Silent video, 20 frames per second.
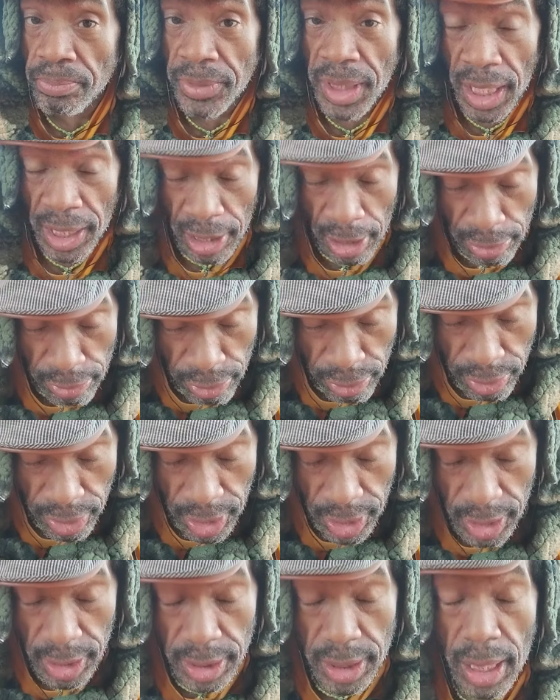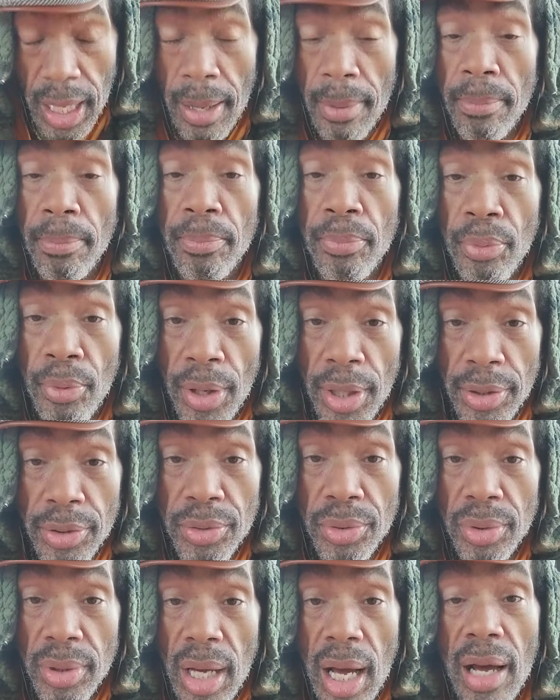Get on your knees and pray
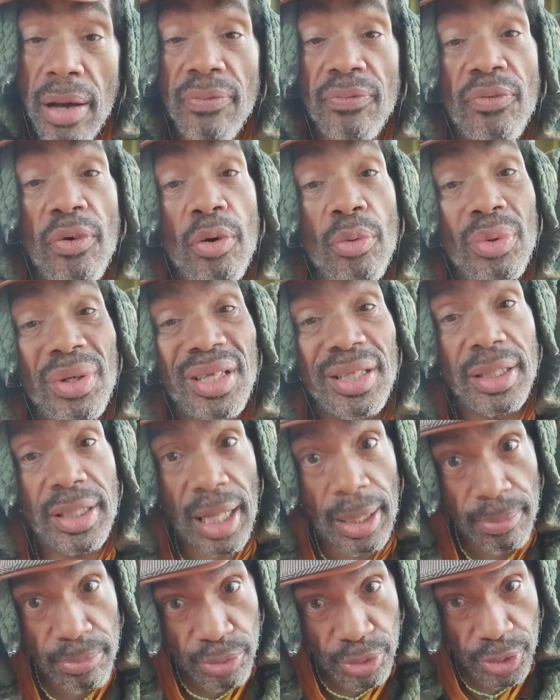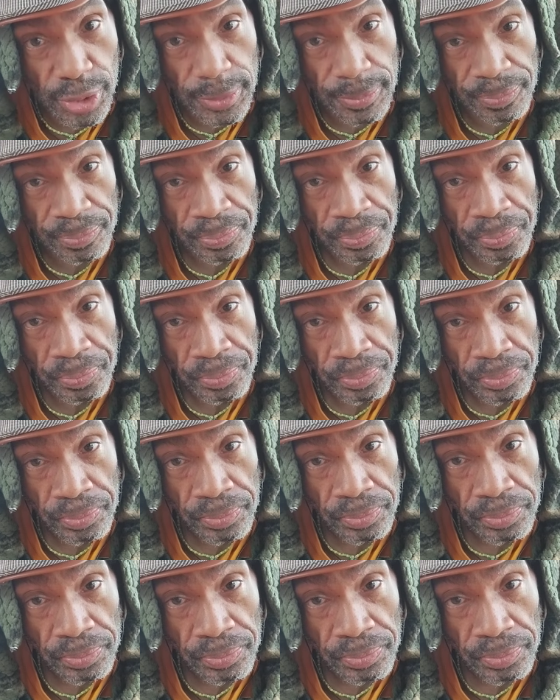to God for redemption.
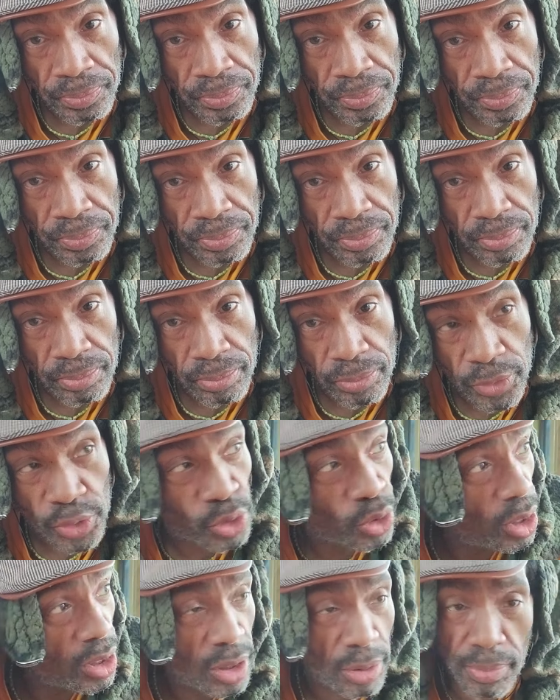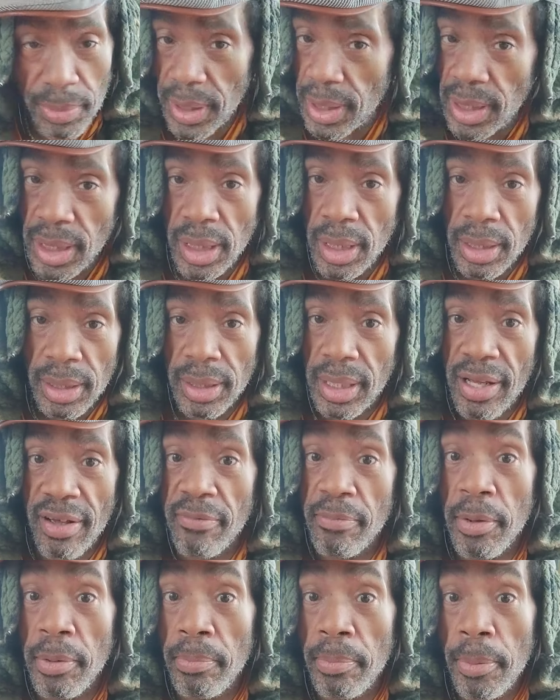Trust me, there
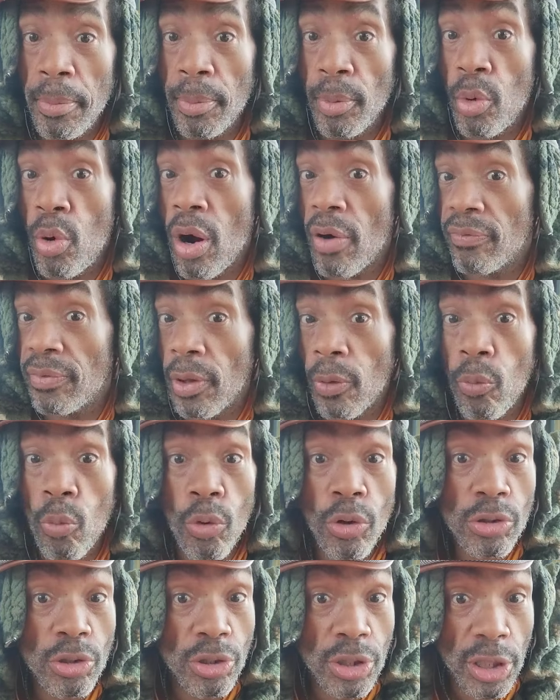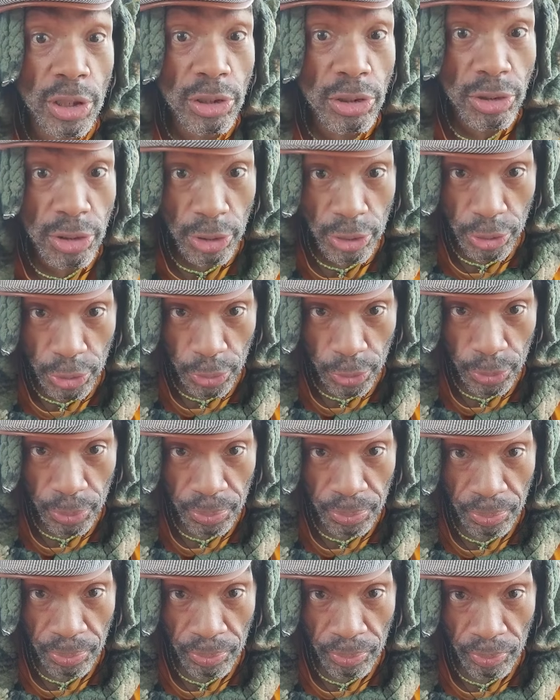have been people who have done worse things to you.
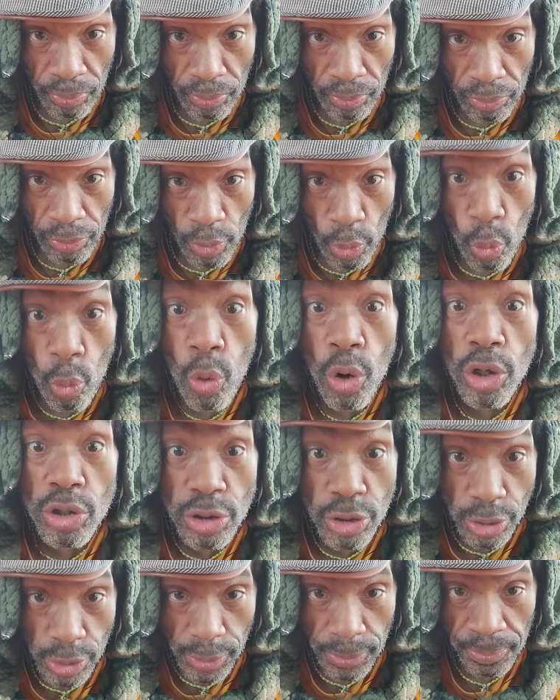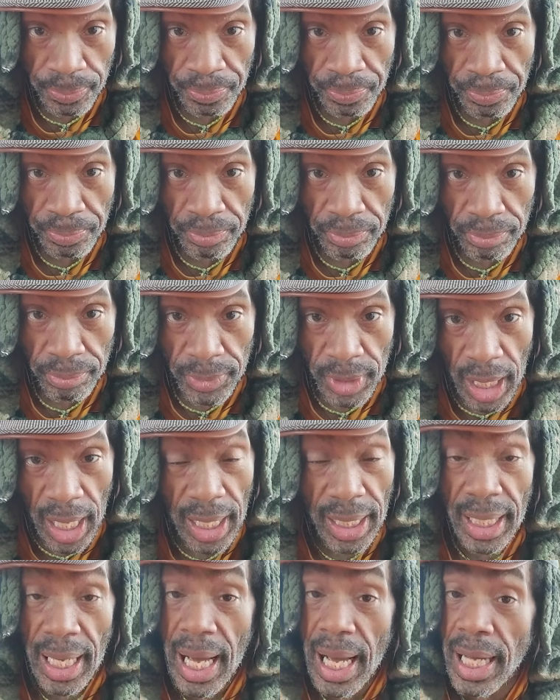Worse.
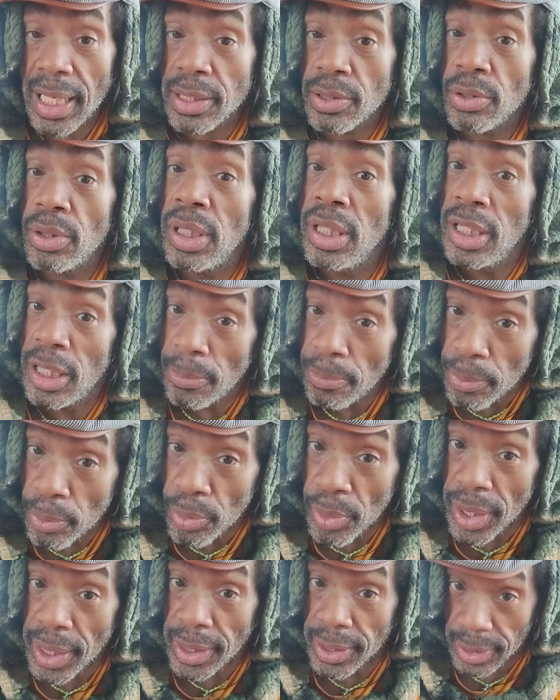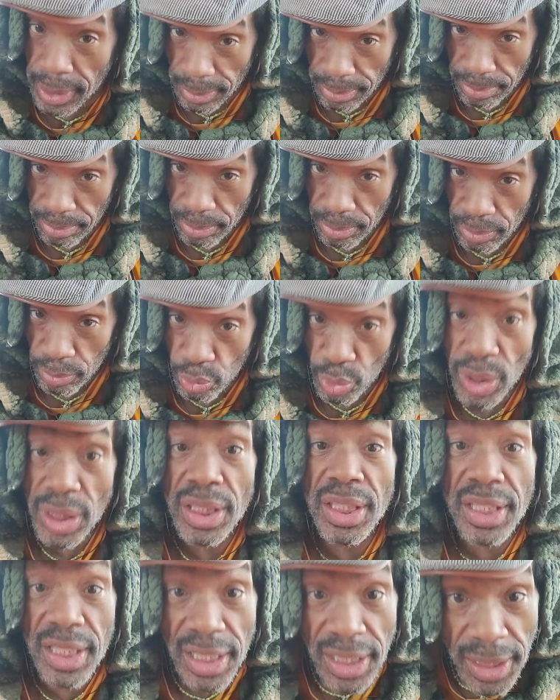And God has liberated them,
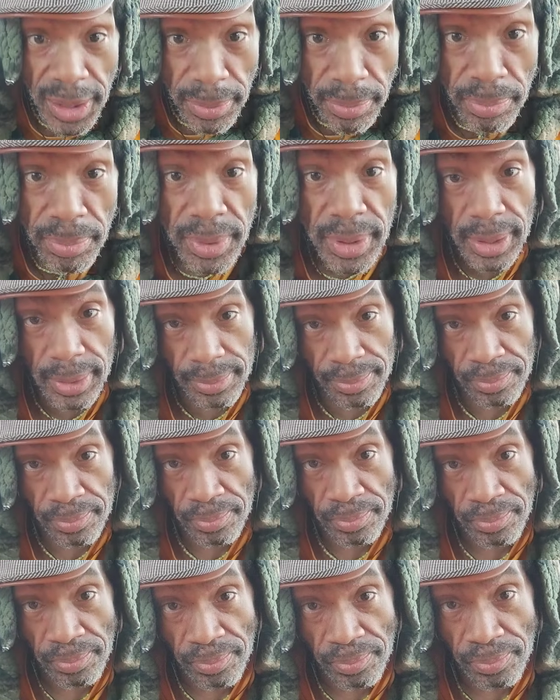redeemed them.